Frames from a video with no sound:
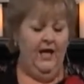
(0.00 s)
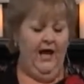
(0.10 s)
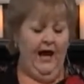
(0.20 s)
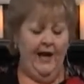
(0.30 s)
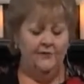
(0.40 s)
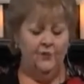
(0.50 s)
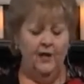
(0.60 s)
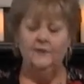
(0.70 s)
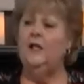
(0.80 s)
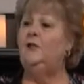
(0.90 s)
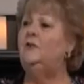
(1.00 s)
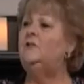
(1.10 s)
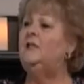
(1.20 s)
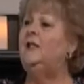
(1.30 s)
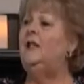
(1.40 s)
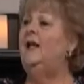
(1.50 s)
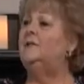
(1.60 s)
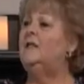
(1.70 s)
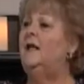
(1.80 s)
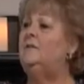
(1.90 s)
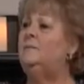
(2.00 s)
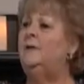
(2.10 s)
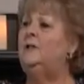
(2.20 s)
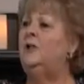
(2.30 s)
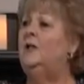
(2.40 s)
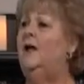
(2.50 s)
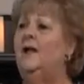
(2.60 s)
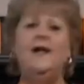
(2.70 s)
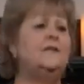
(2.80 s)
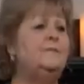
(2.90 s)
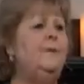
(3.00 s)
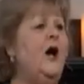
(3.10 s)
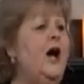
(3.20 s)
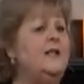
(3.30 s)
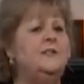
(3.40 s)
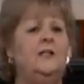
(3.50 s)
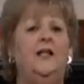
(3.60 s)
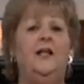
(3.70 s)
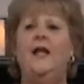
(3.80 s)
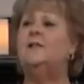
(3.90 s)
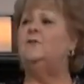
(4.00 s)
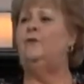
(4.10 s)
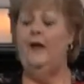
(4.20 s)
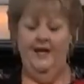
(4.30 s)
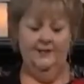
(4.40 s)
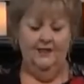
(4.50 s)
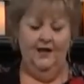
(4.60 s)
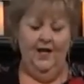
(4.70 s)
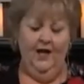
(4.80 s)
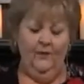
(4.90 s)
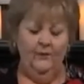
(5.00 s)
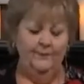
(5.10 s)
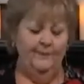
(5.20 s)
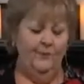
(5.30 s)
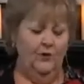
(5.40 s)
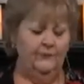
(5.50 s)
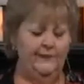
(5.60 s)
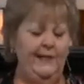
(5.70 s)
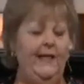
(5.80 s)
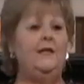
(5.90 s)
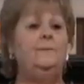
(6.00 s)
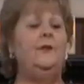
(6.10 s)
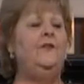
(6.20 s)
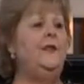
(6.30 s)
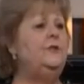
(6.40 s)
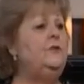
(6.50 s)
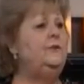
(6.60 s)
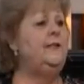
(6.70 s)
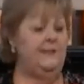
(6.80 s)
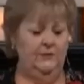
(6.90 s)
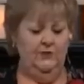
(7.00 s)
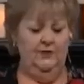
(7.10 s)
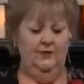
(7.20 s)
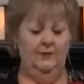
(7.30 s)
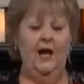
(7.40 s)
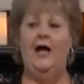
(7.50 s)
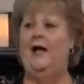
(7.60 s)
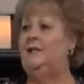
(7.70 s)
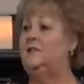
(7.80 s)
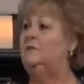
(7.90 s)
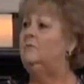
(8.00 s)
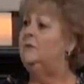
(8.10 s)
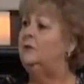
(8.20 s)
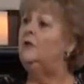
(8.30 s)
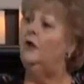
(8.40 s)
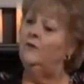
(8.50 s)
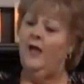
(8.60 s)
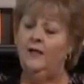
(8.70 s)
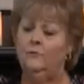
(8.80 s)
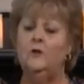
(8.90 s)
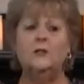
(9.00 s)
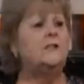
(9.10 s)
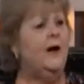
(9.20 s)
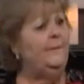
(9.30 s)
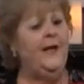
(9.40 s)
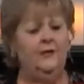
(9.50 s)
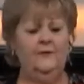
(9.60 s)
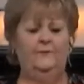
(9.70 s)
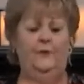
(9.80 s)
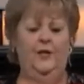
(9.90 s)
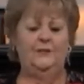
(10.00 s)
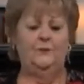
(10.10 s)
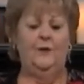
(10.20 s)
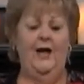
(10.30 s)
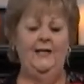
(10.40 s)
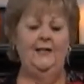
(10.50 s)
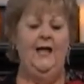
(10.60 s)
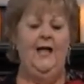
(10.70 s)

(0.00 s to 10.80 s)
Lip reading: I thought that using an ex-husband and an ex-boss and an ex-friend would be more relatable than two Eastern guys. You know, that works out better for us, right?